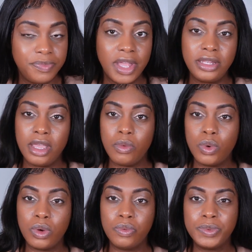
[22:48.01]
Then they
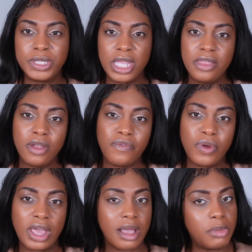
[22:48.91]
would stay there for
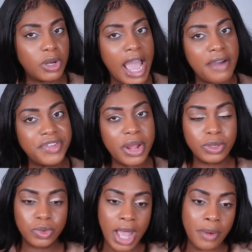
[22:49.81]
like about a half an hour
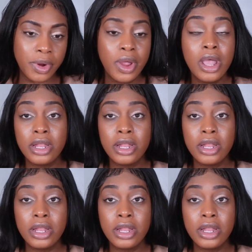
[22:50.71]
to an hour.